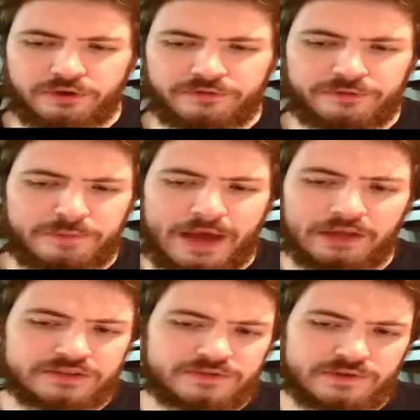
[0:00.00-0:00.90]
for
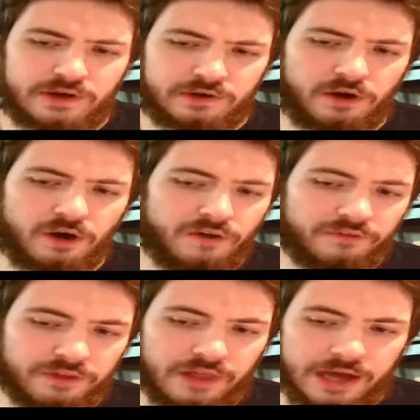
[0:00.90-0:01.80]
balance throughout all
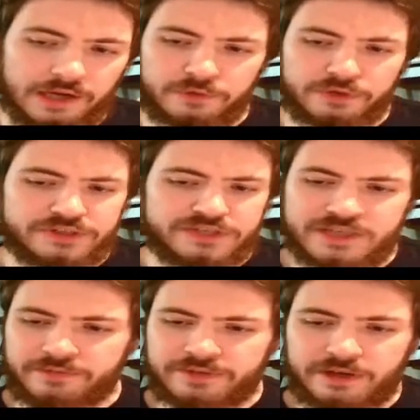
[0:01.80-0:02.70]
the lineup, or is it
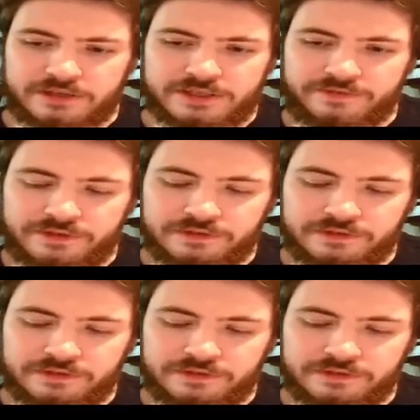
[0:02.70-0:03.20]
something else even?